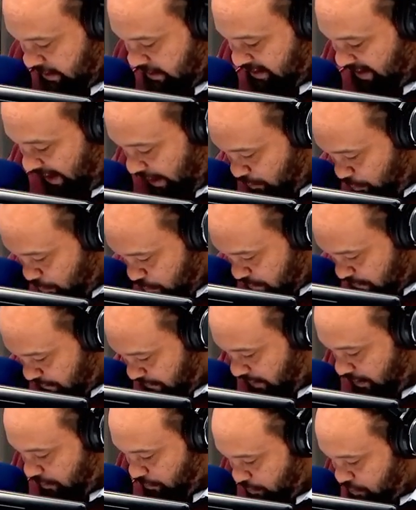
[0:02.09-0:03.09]
Janusz
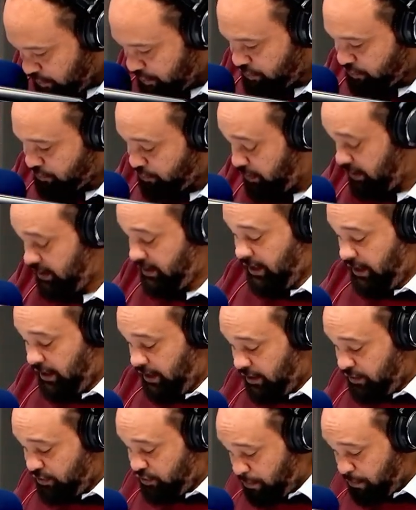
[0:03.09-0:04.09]
Walus,
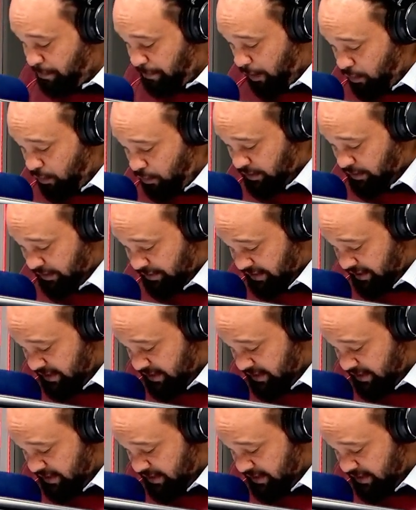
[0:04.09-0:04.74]
return to Poland?